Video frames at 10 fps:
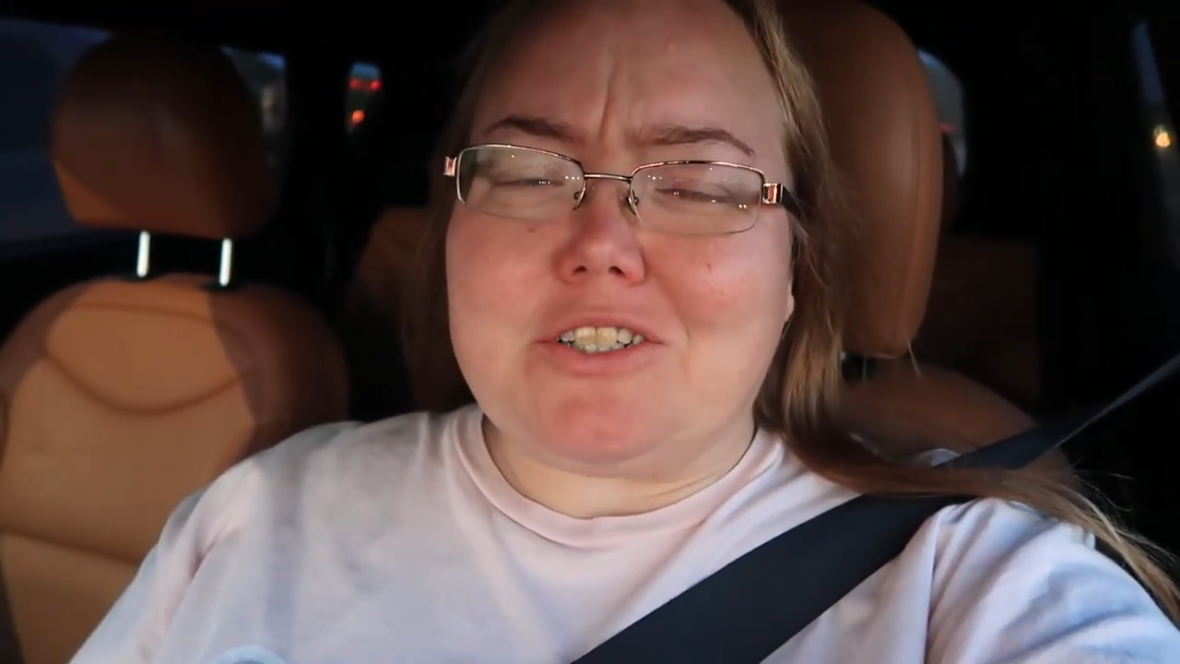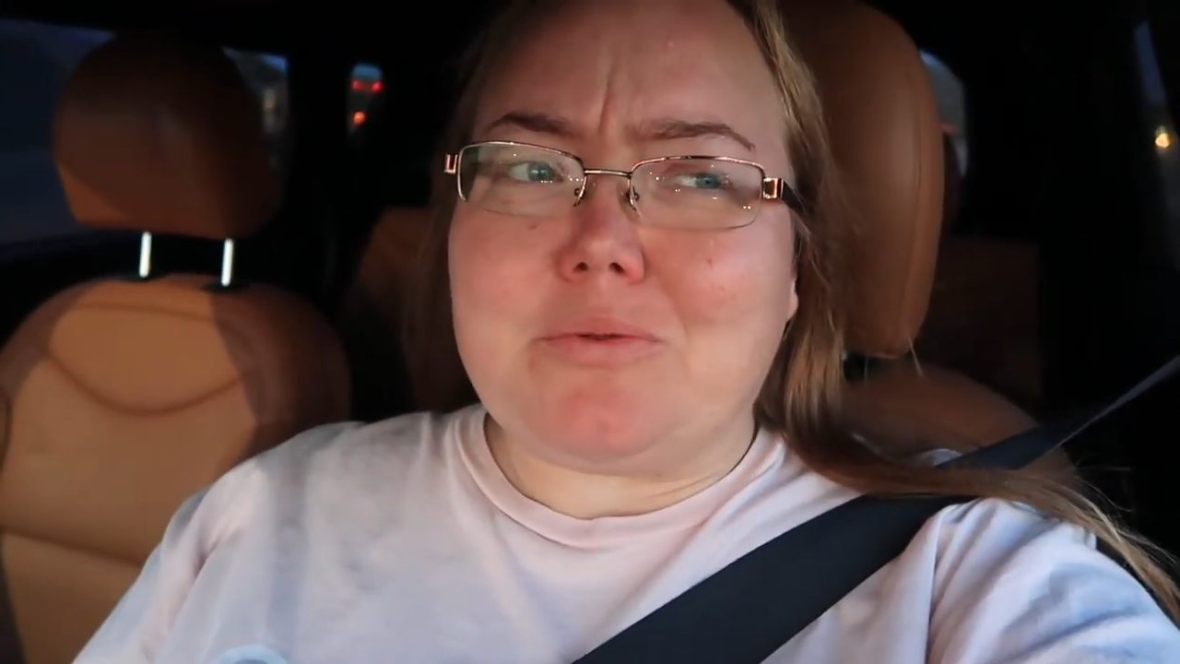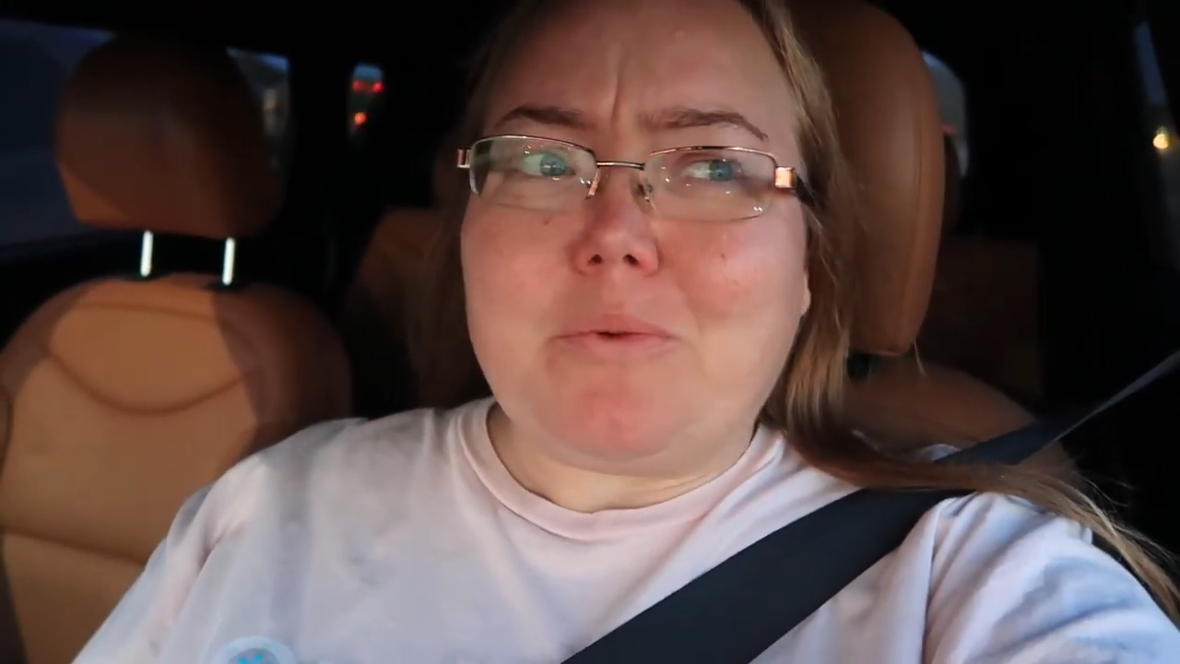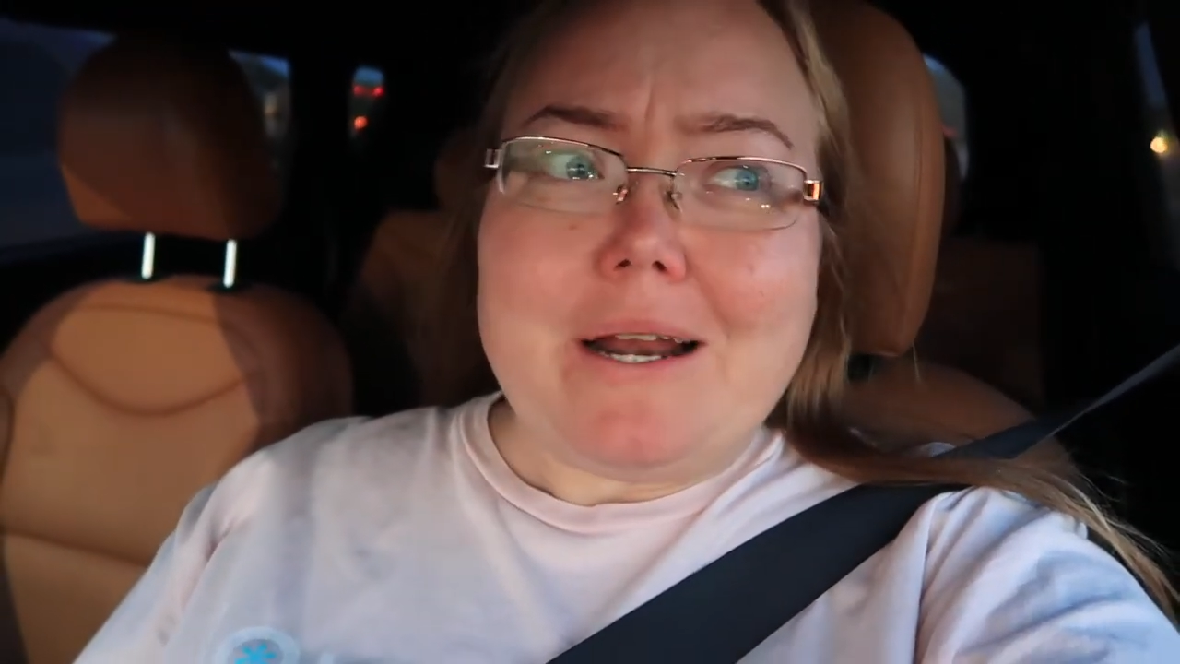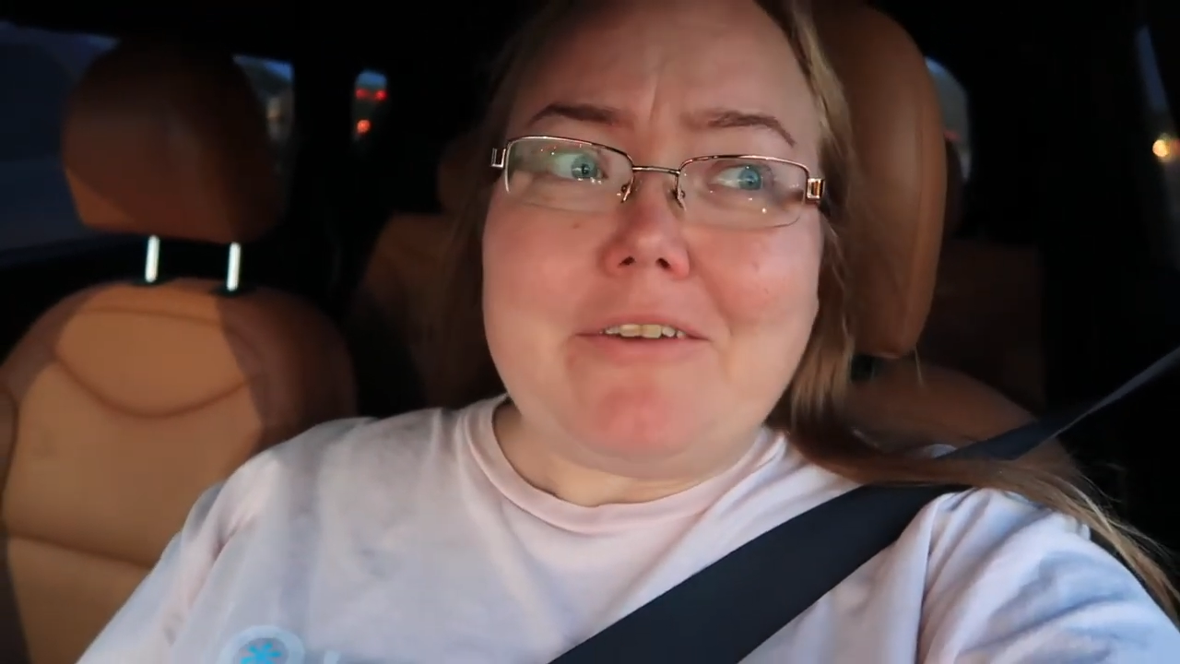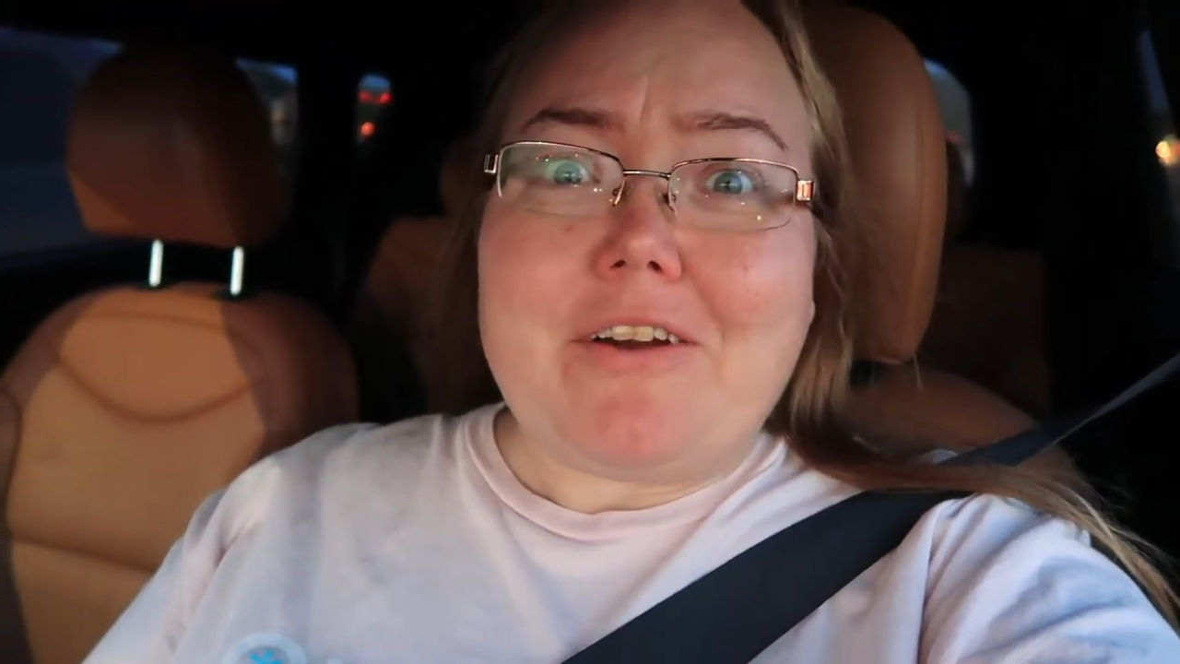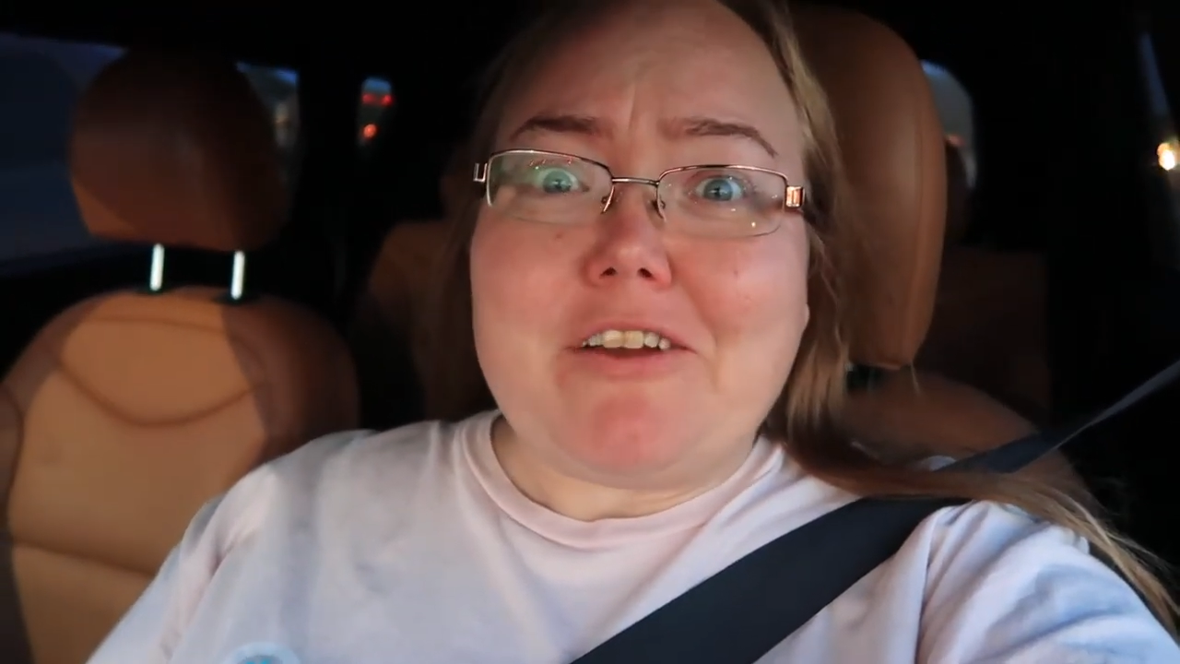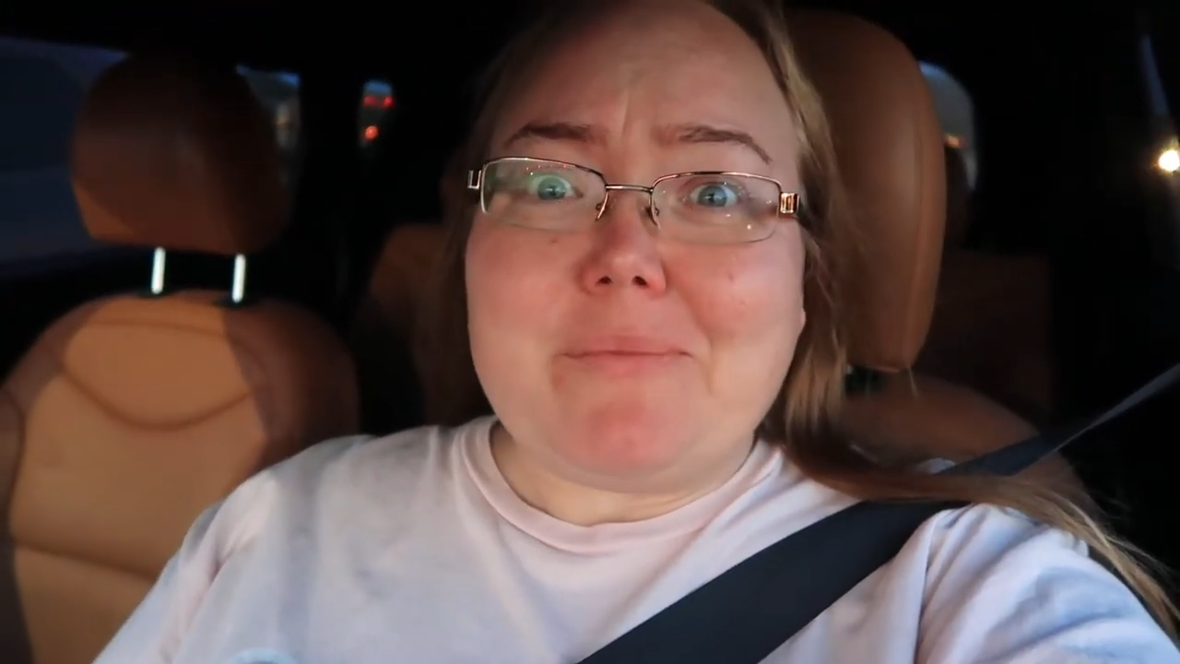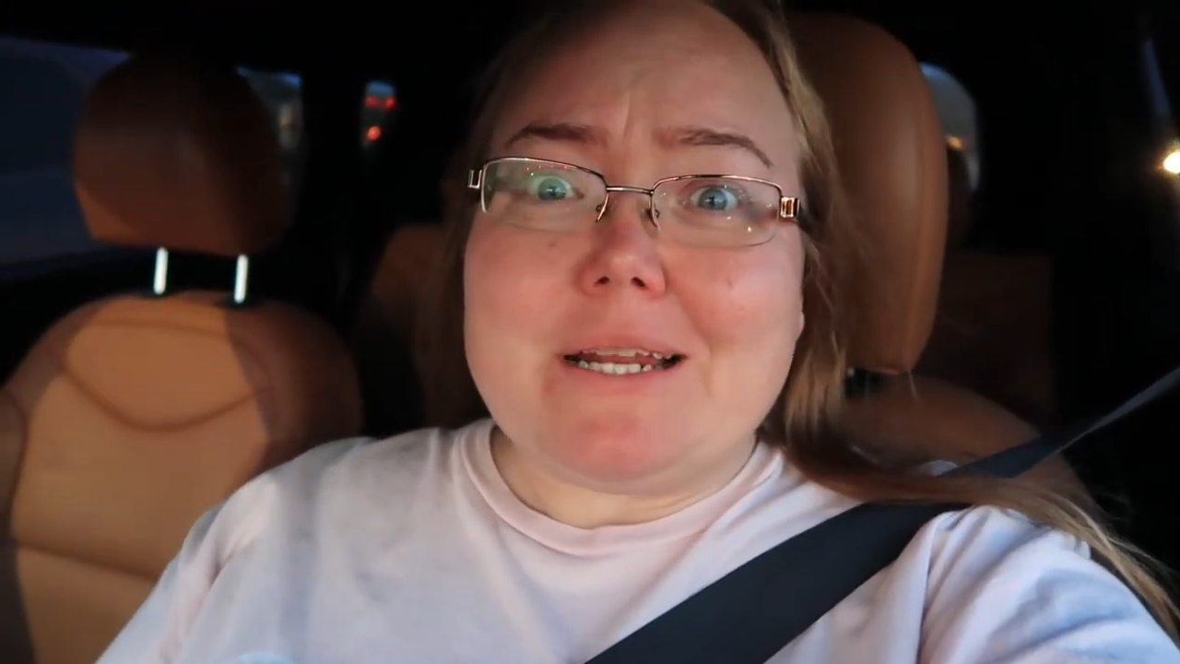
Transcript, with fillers: 25